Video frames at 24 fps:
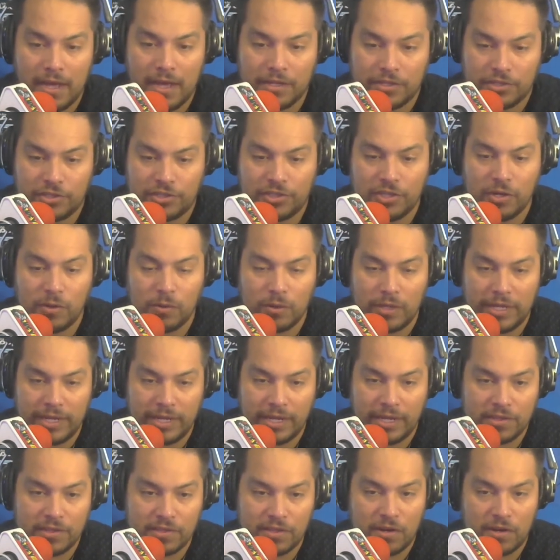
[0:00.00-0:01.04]
show
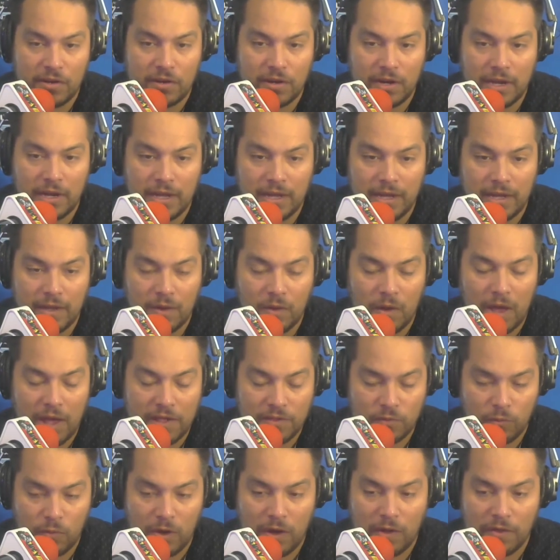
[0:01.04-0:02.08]
link is there
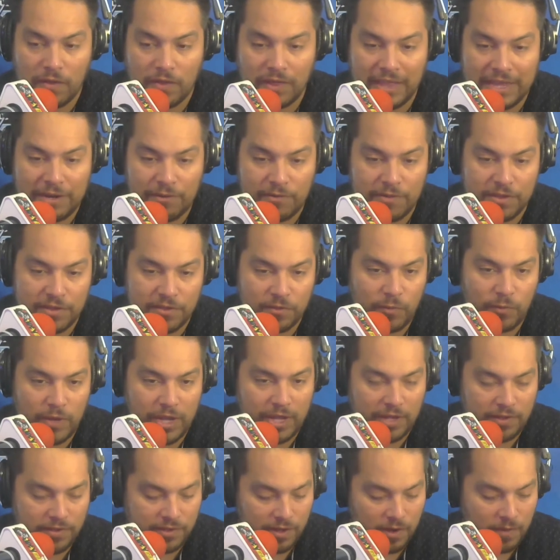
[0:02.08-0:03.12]
as well later this
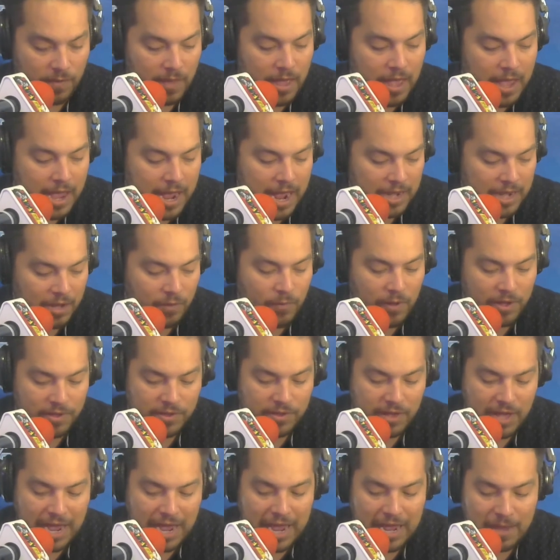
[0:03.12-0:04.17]
week. So anyways,
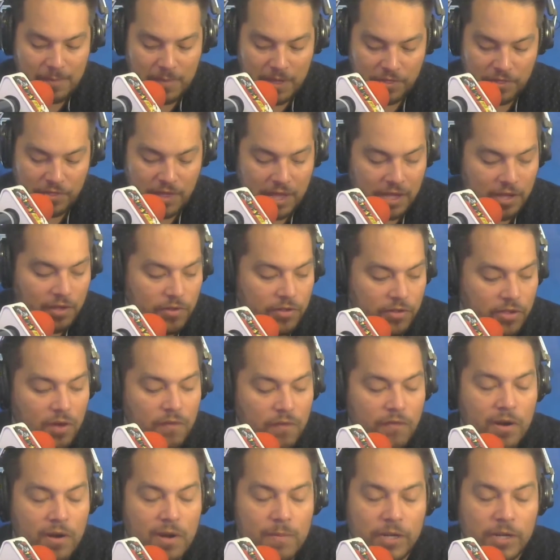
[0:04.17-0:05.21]
Amy, thank you so
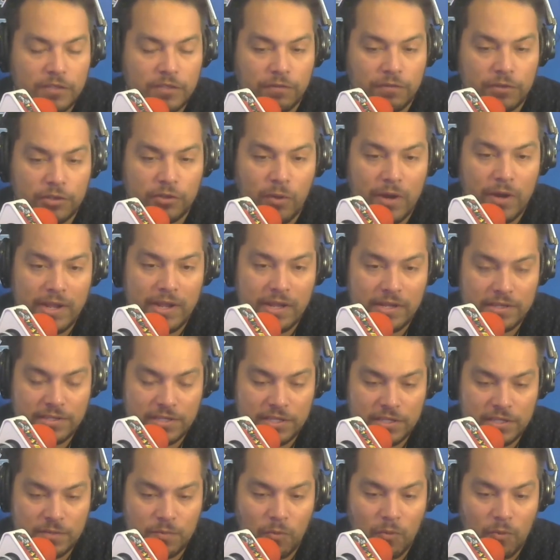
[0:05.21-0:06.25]
very much for joining us
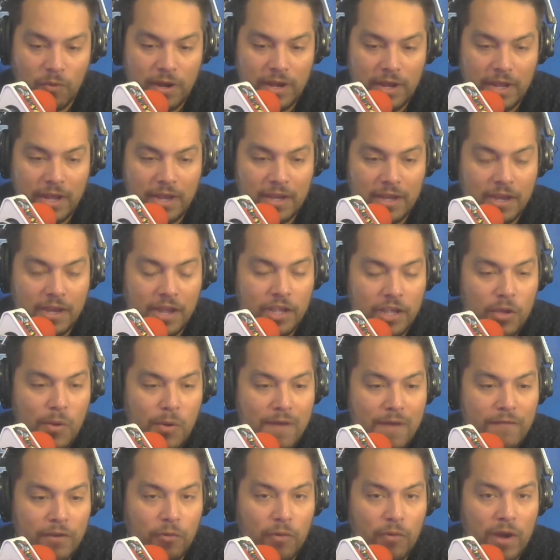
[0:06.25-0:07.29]
this morning, and you
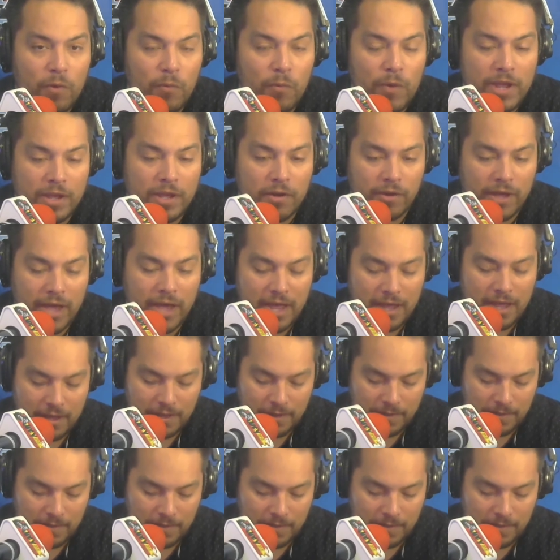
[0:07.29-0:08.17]
have a great week, okay?